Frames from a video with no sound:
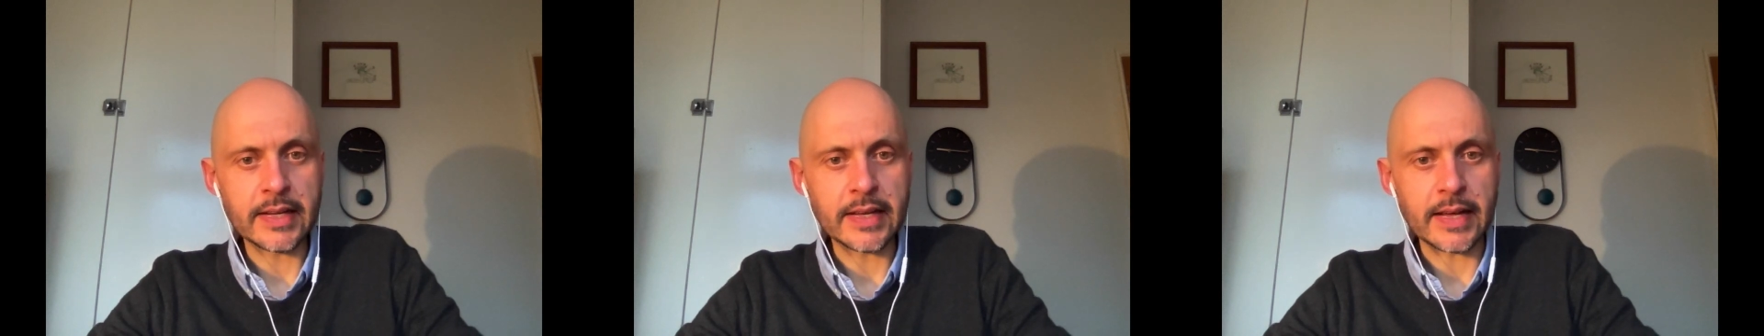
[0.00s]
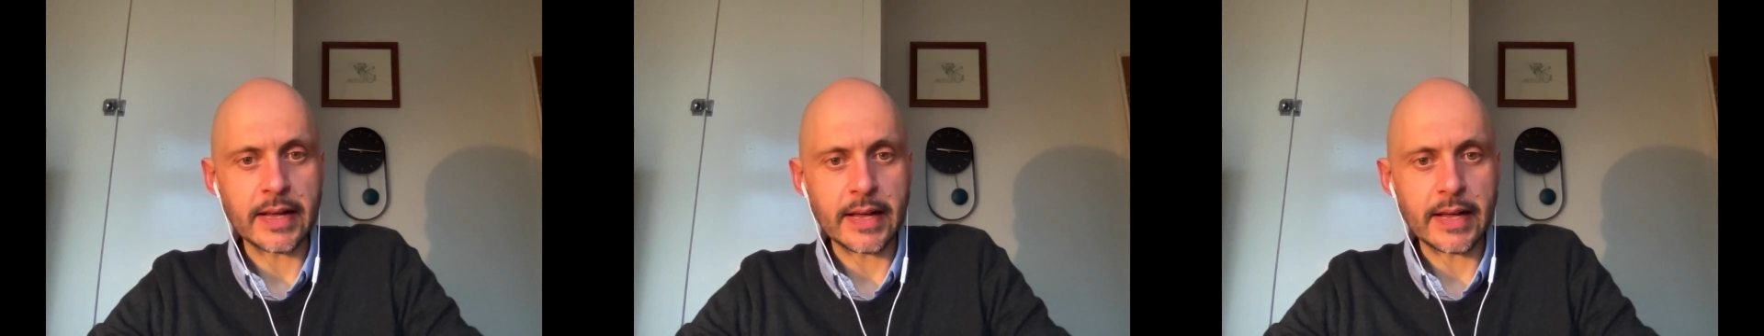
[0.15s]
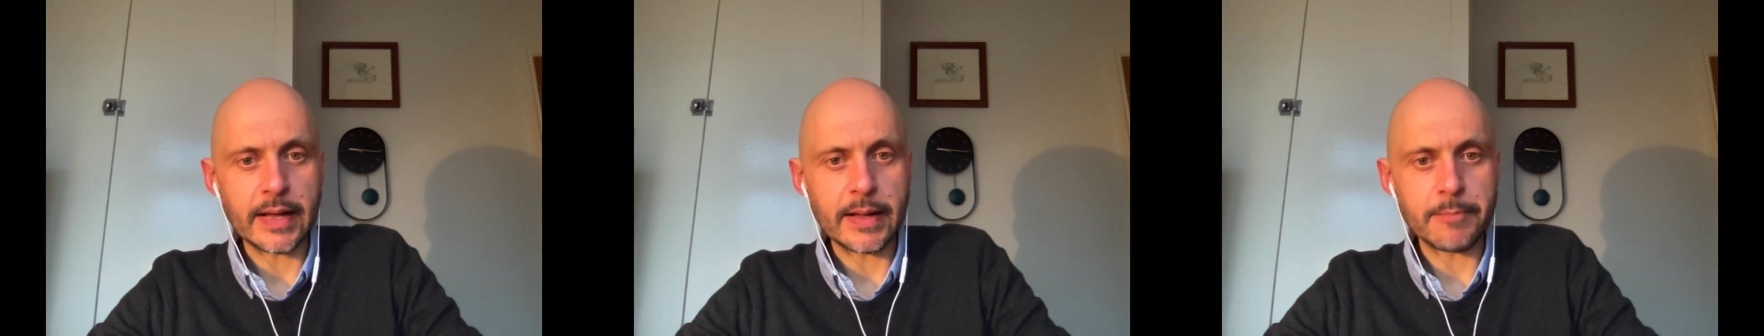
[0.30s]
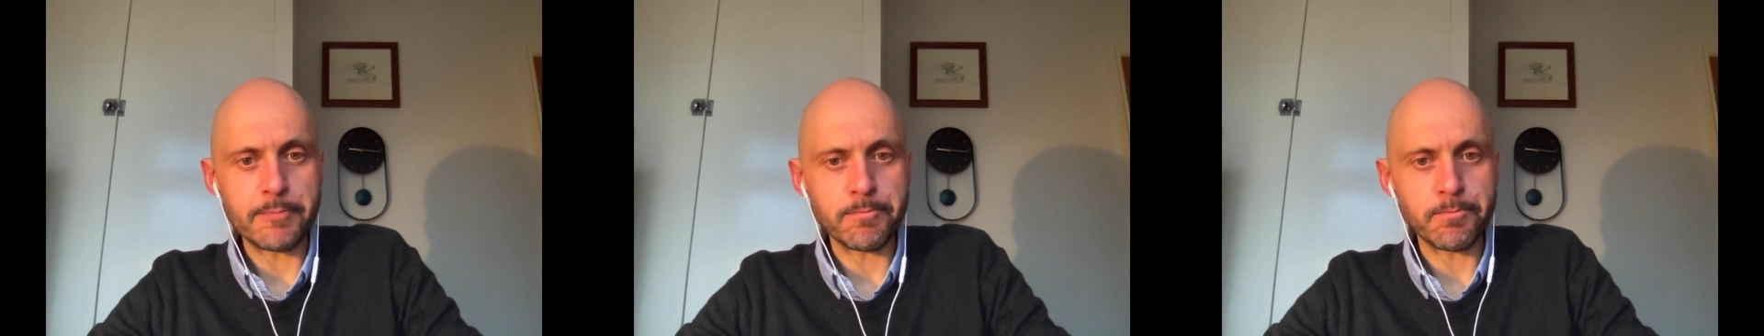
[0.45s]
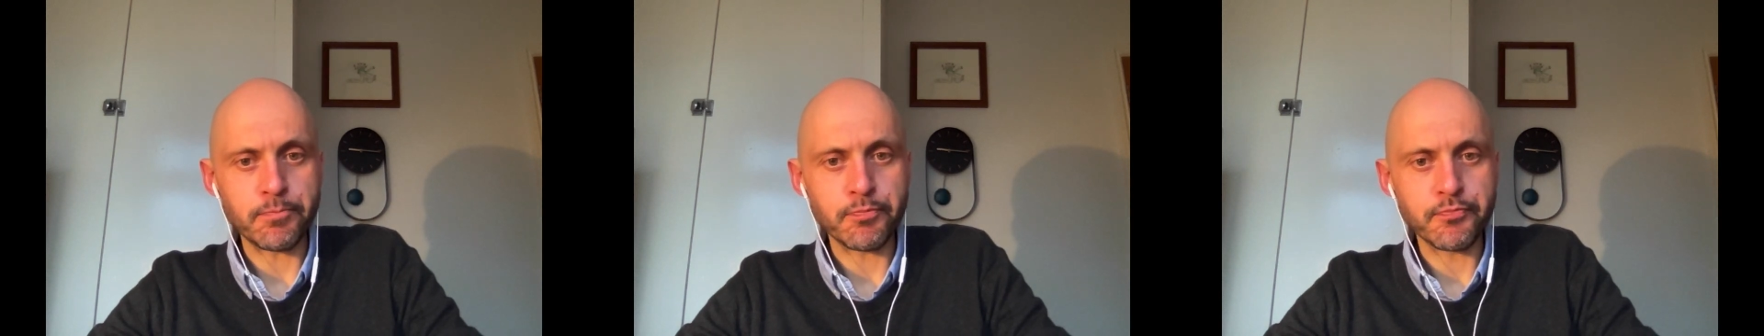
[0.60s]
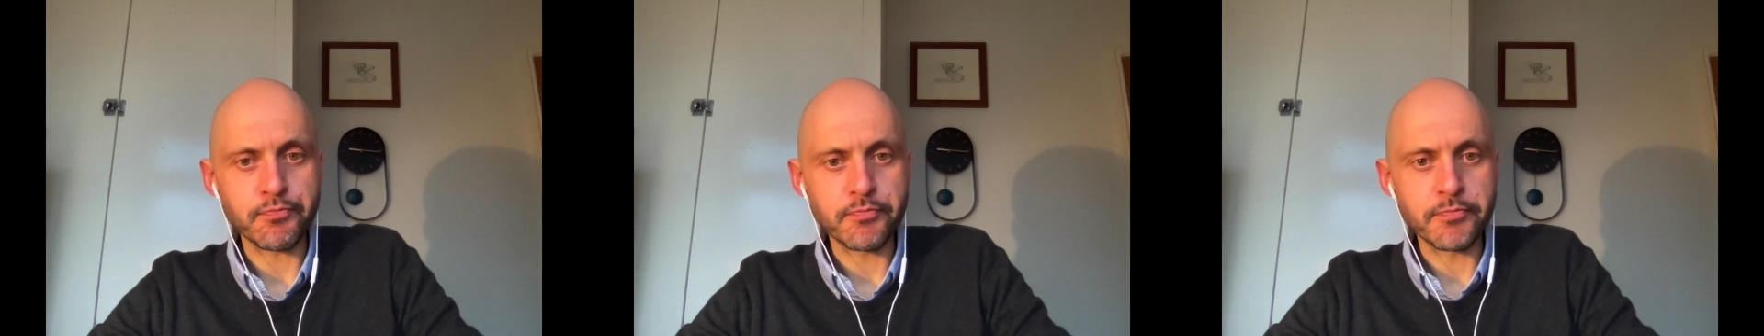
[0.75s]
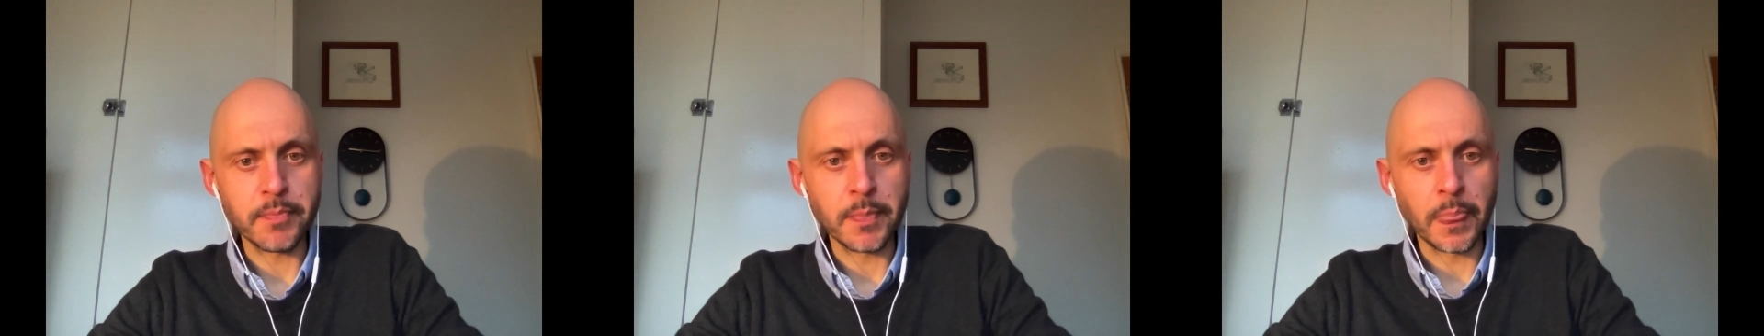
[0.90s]
Um,
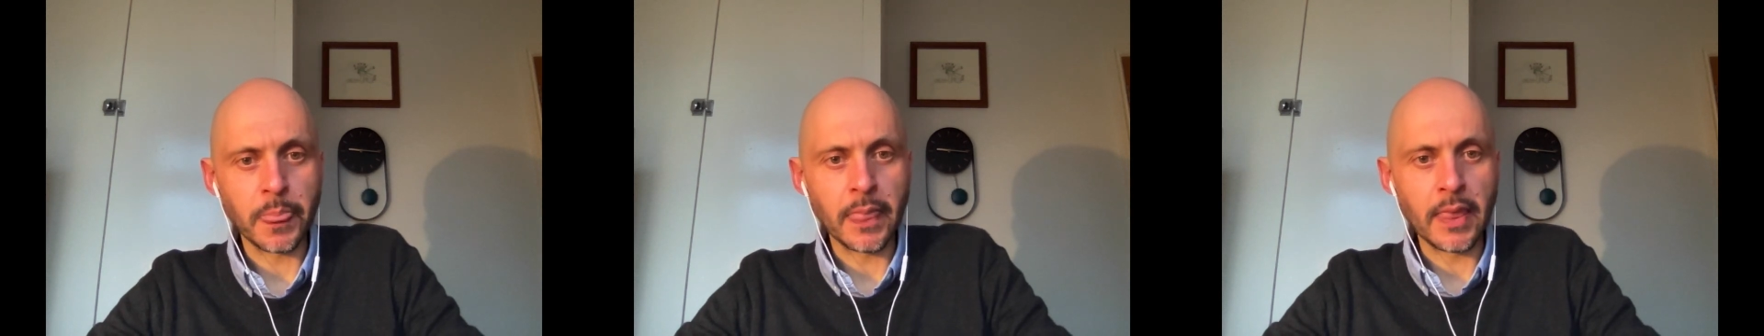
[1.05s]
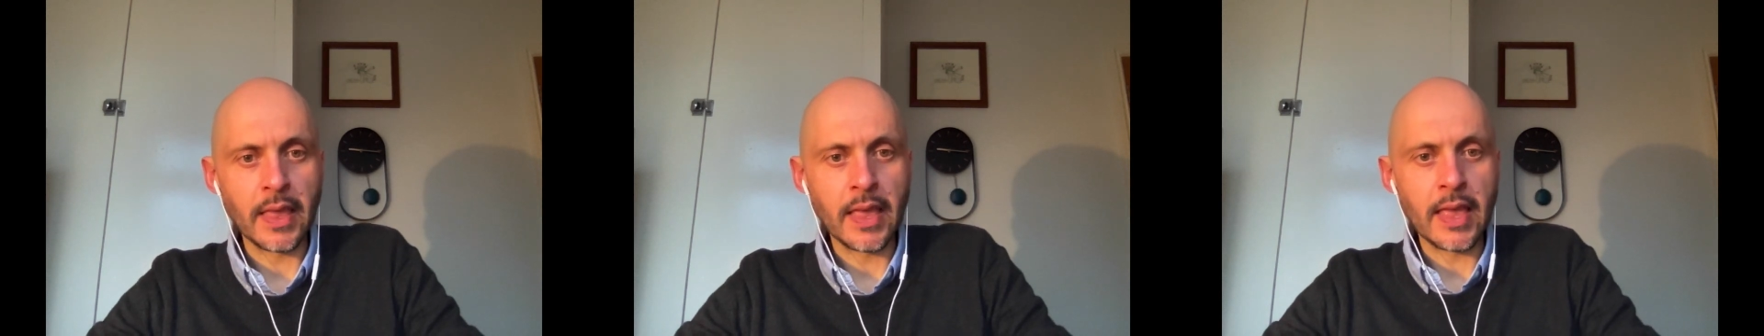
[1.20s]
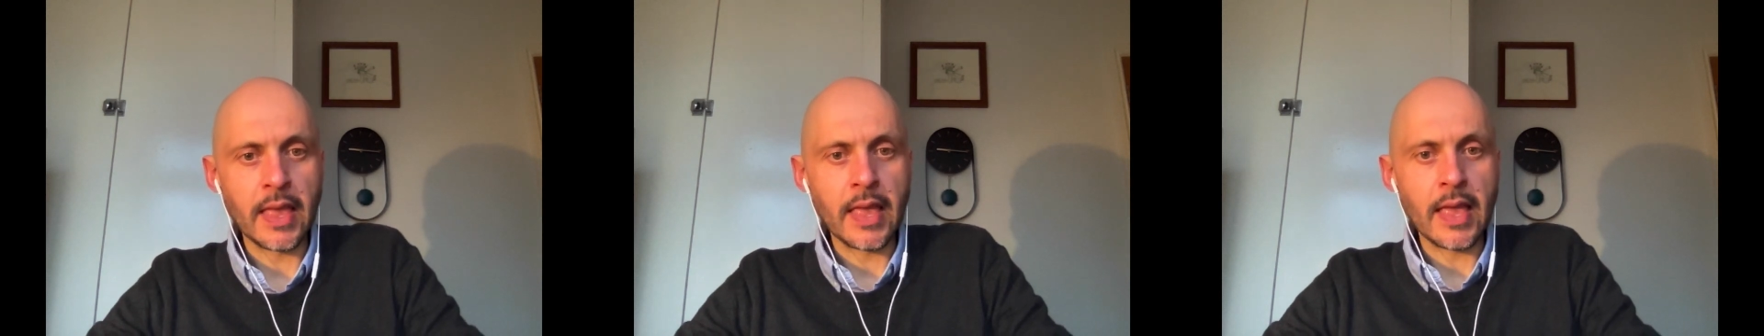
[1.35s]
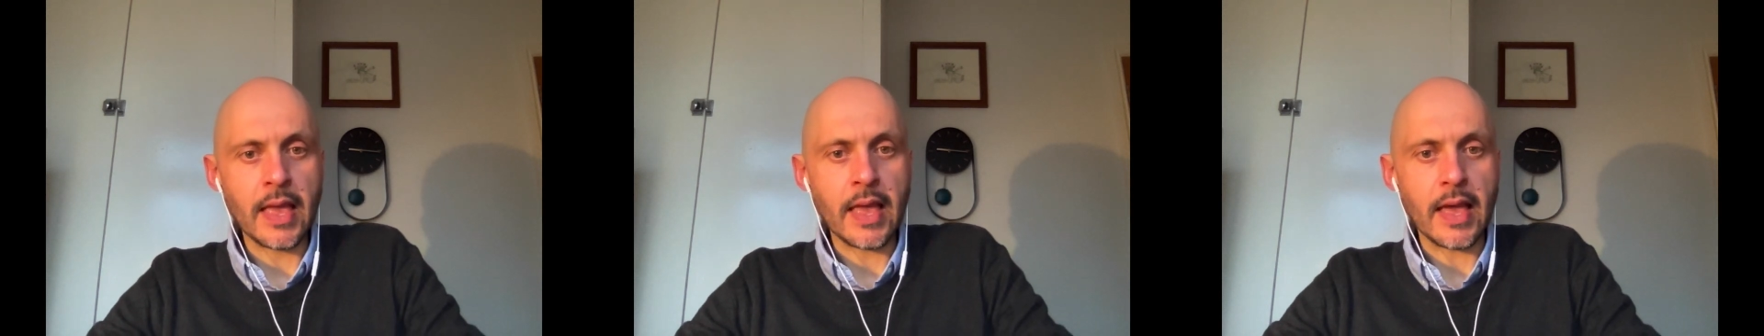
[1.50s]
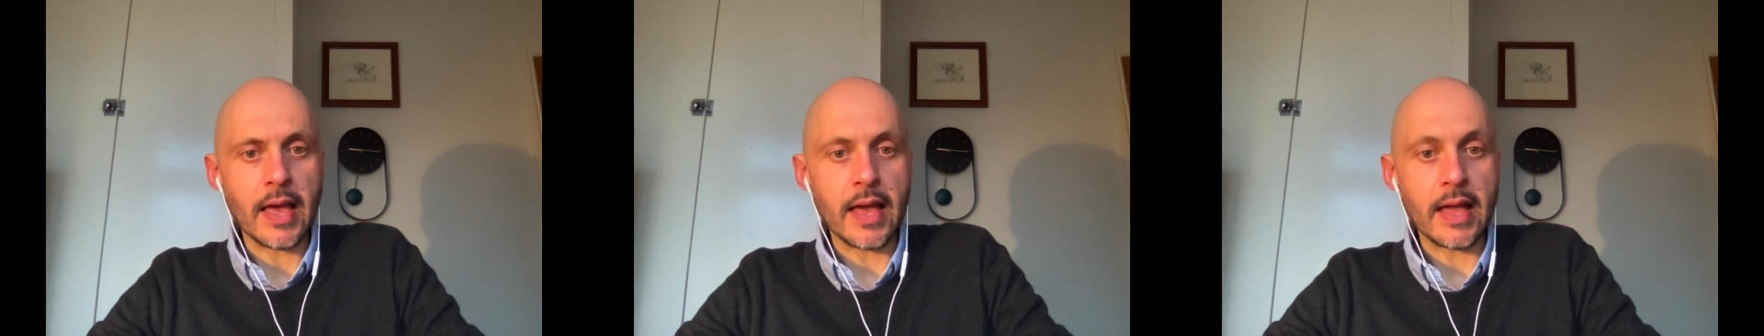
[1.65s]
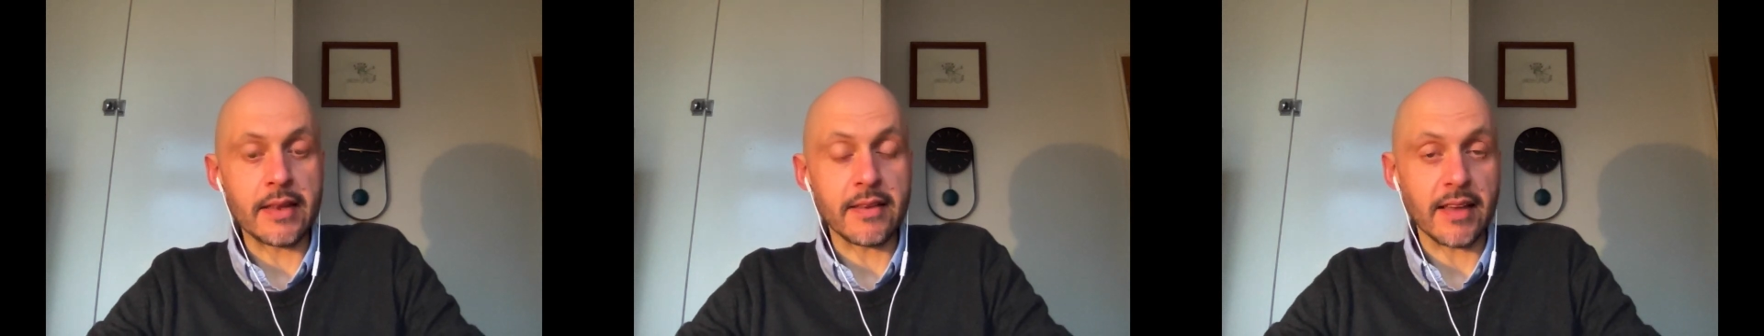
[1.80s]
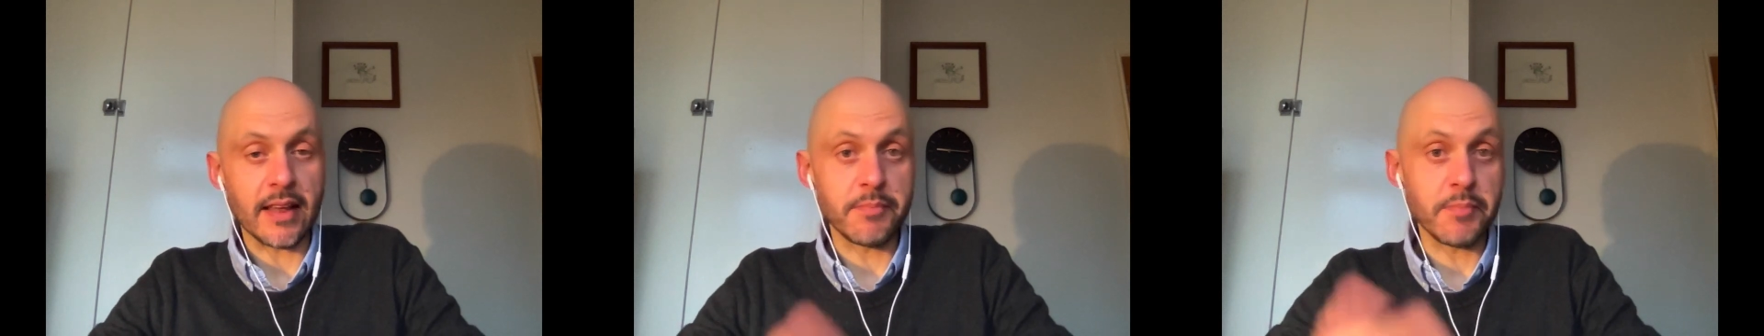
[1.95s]

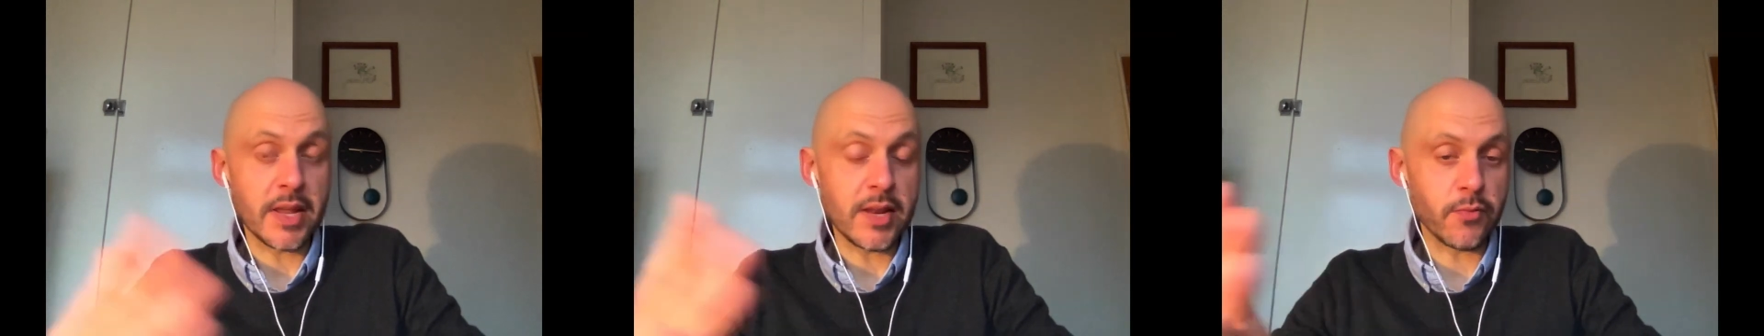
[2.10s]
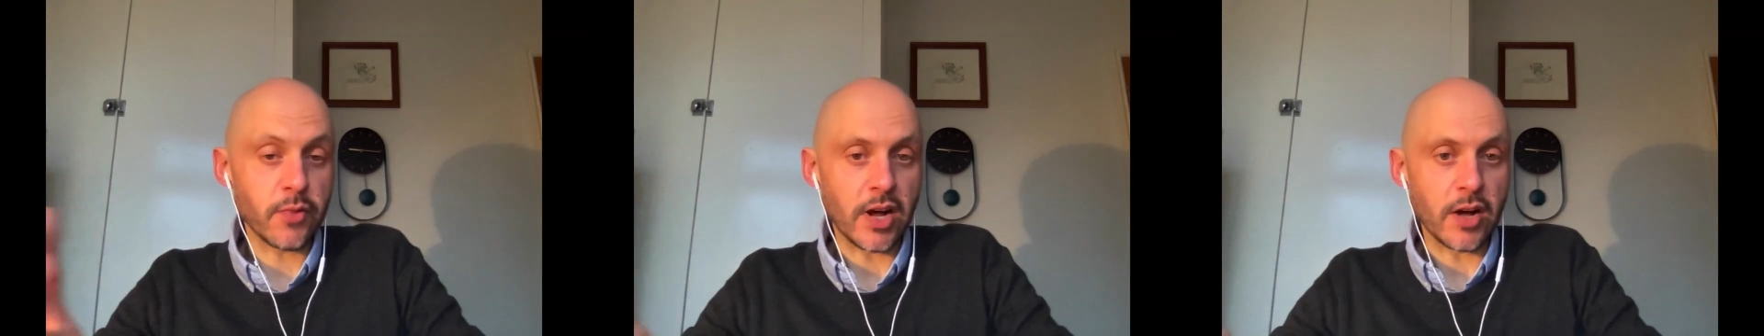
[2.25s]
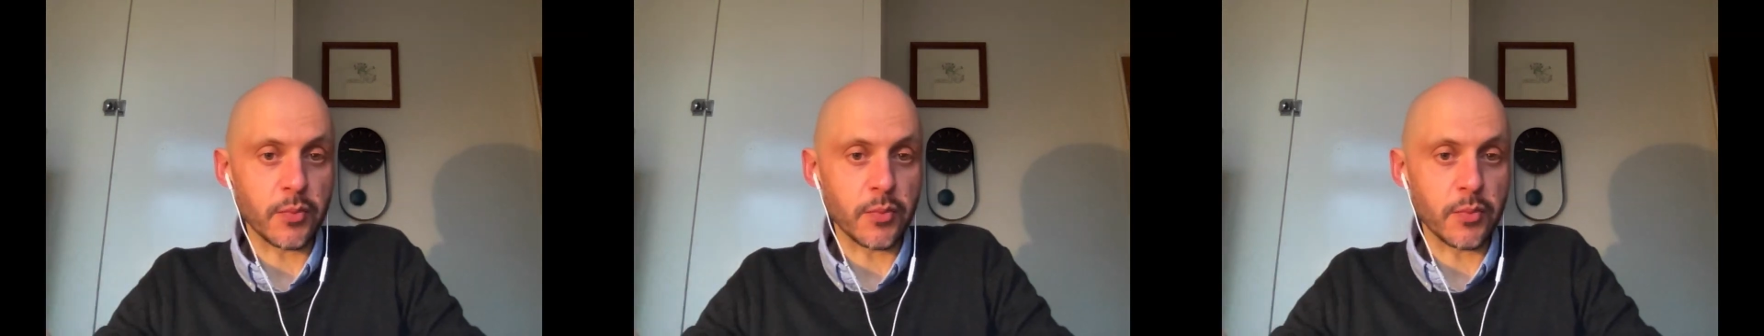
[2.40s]
and, and meanwhile,